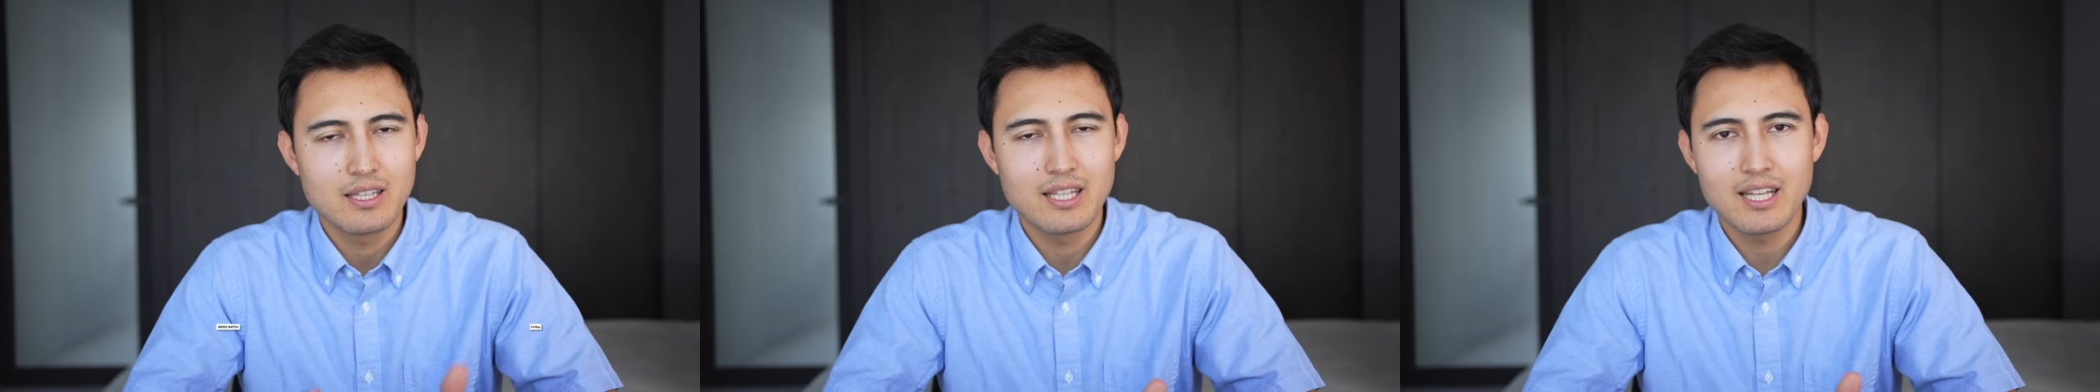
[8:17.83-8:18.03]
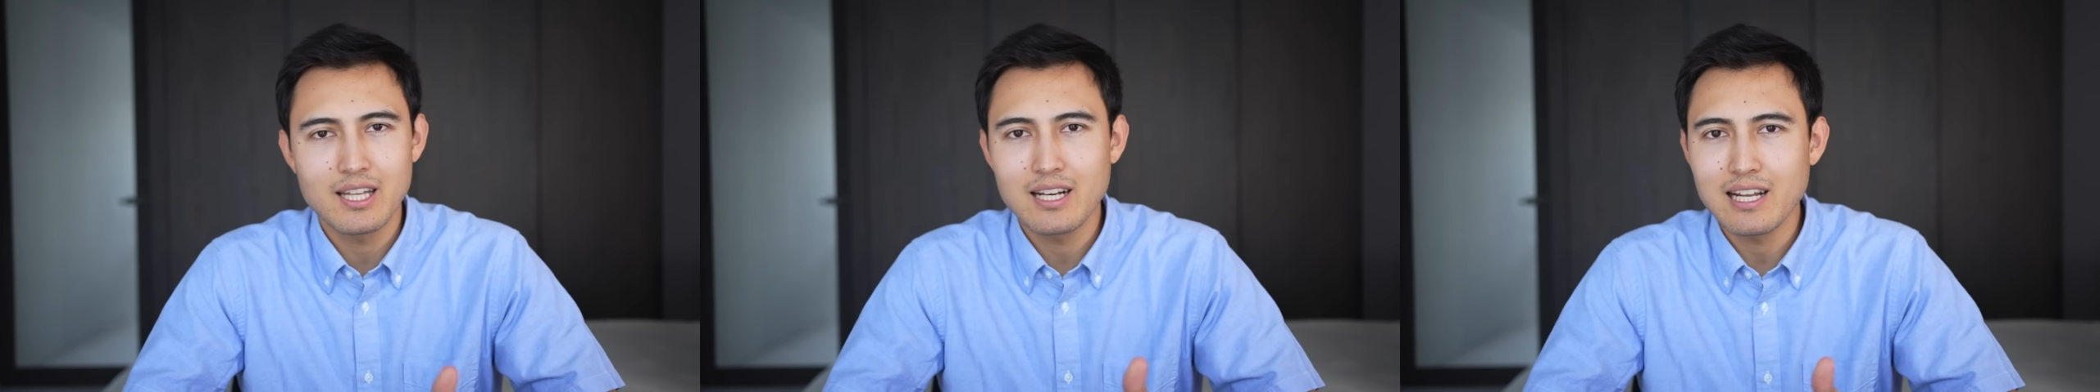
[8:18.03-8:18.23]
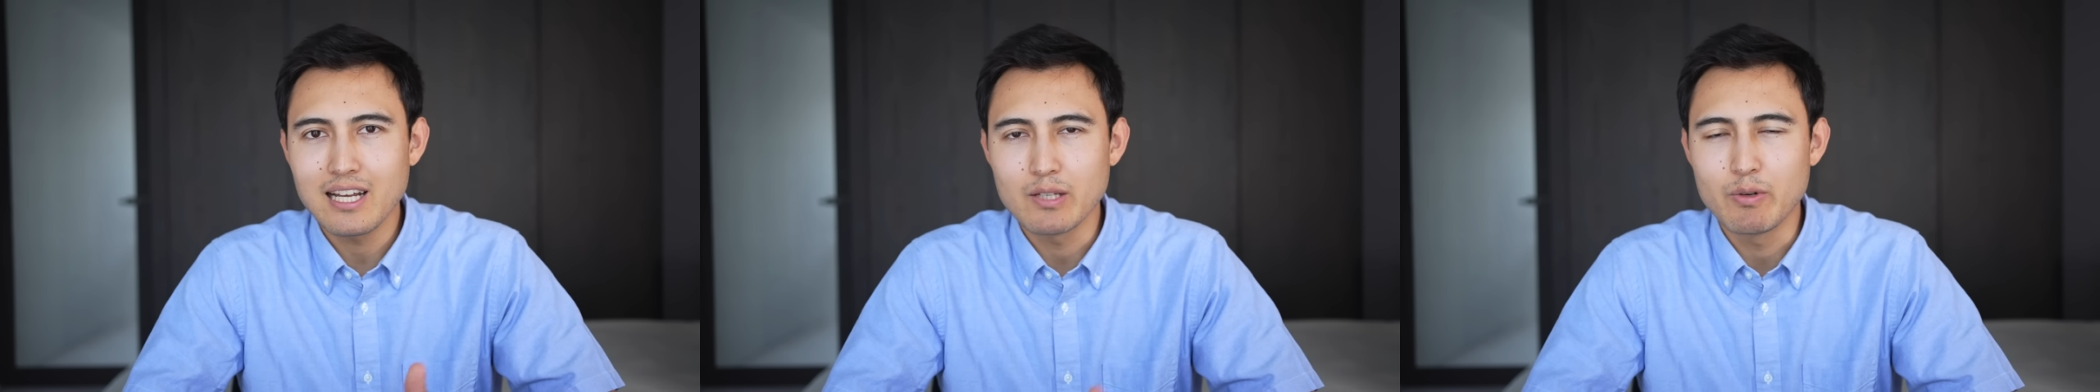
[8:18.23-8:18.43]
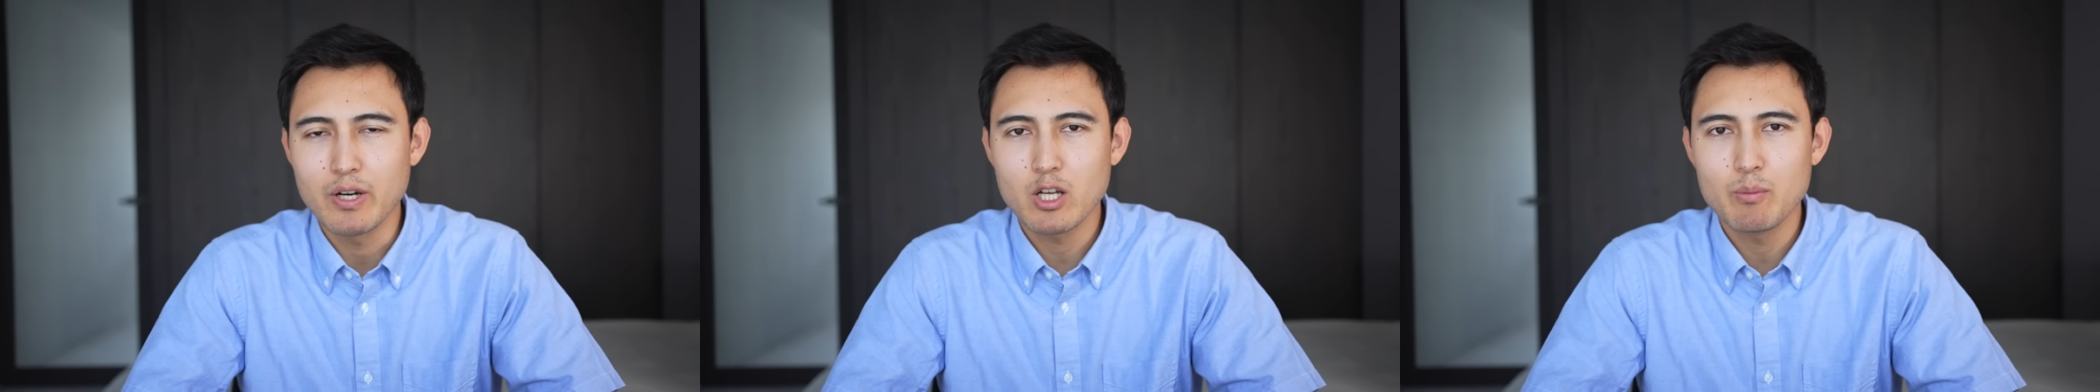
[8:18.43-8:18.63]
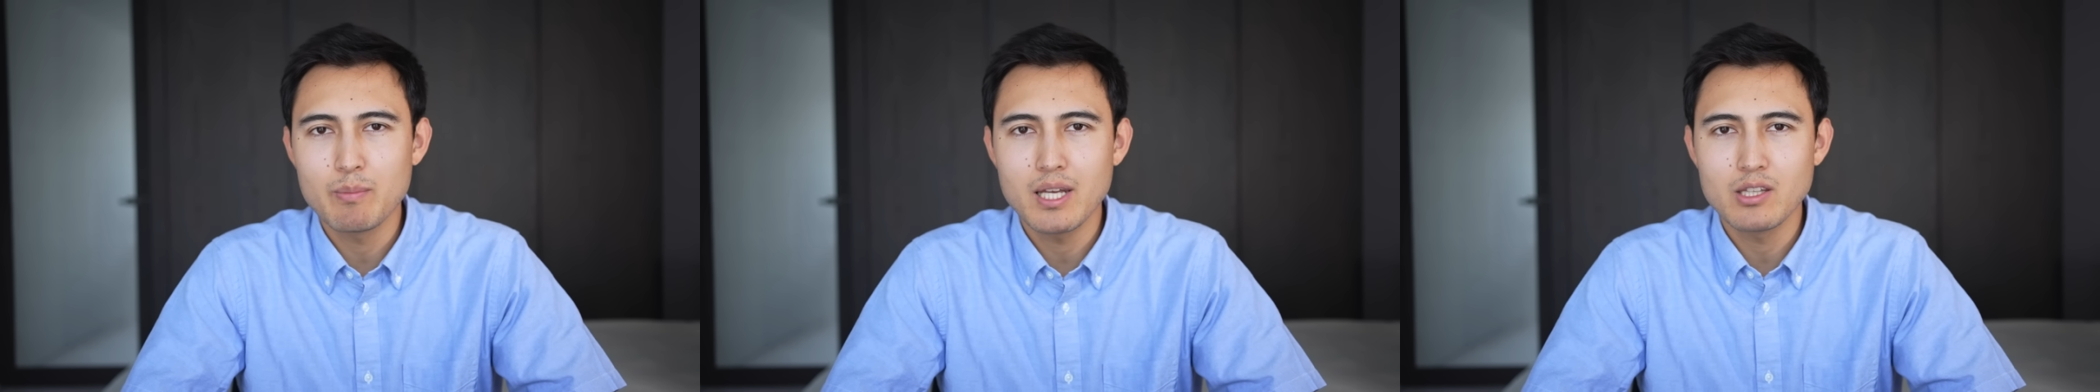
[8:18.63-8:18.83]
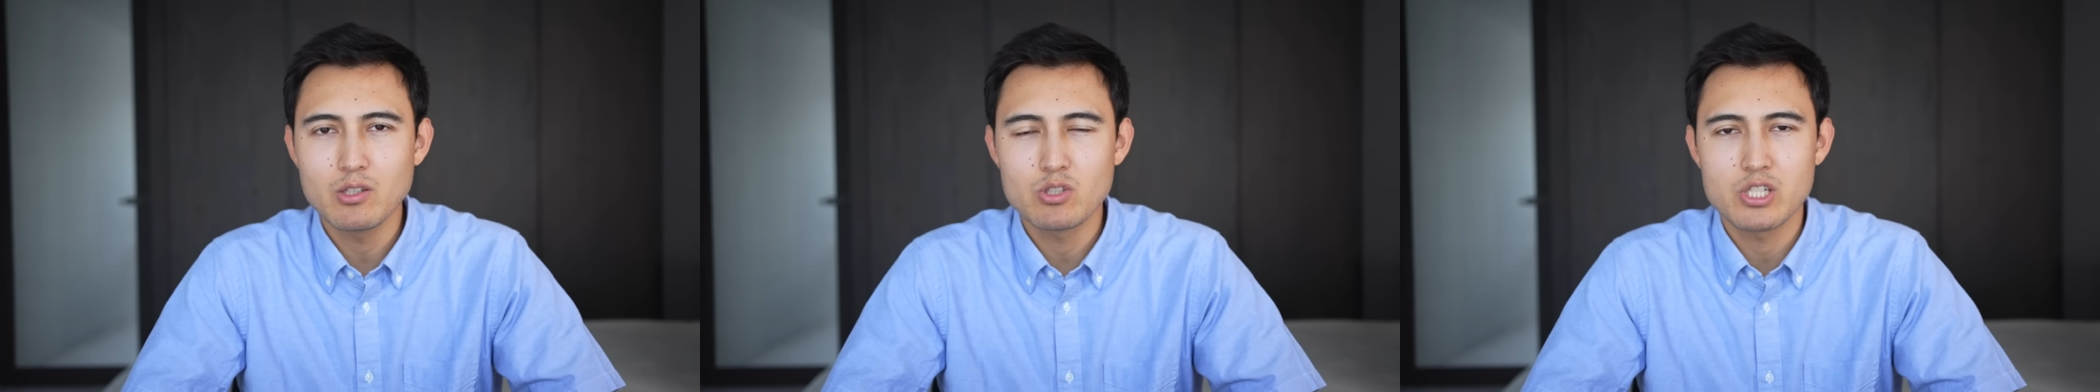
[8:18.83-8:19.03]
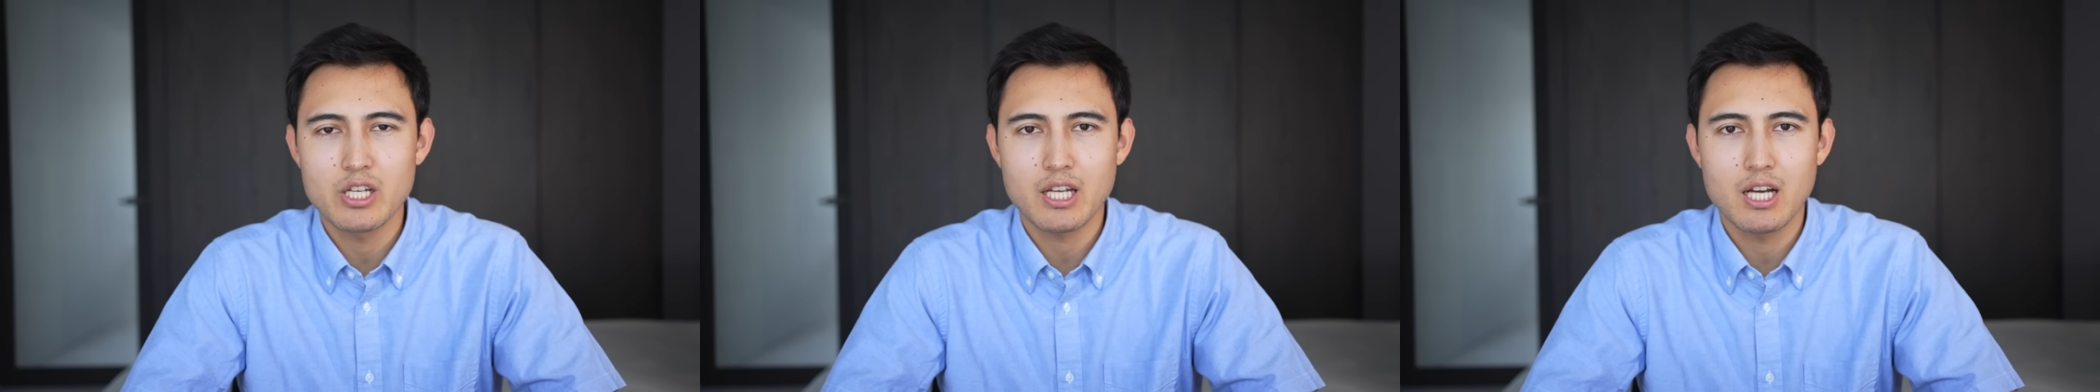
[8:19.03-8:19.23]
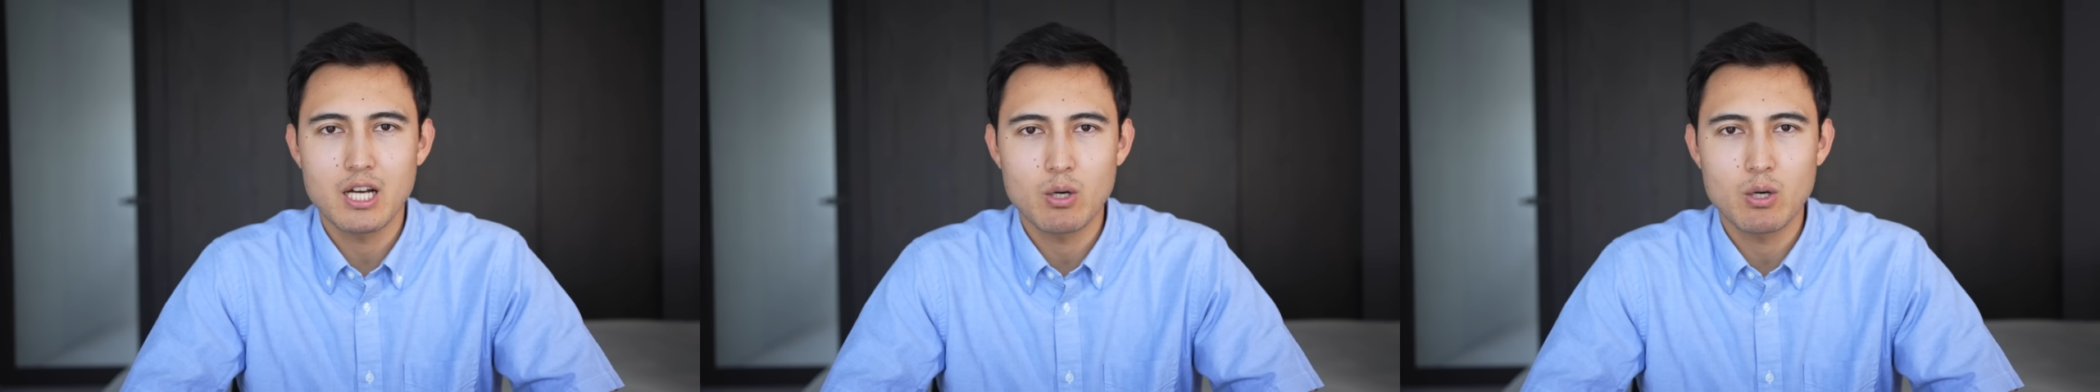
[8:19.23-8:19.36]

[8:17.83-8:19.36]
then I'd recommend you check